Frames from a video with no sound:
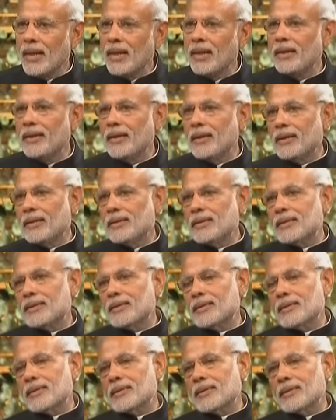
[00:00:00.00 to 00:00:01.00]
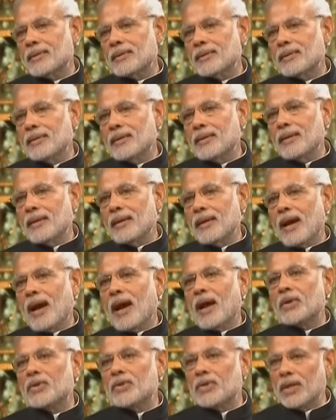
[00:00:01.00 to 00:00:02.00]
Indians
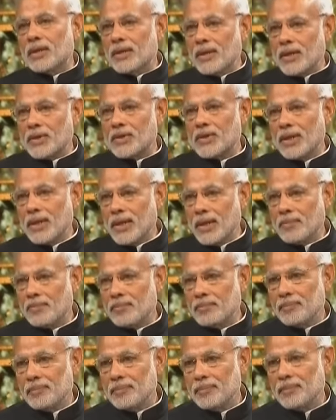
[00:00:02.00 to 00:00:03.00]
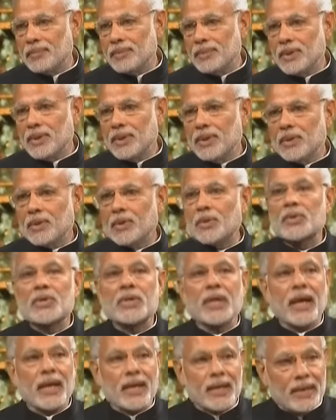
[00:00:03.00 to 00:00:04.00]
are generous enough to
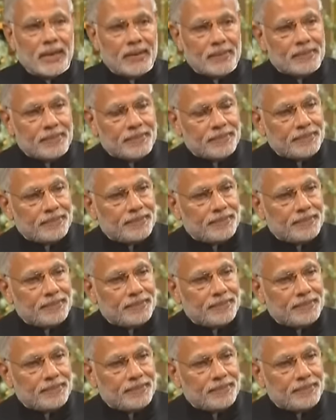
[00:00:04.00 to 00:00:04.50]
share him.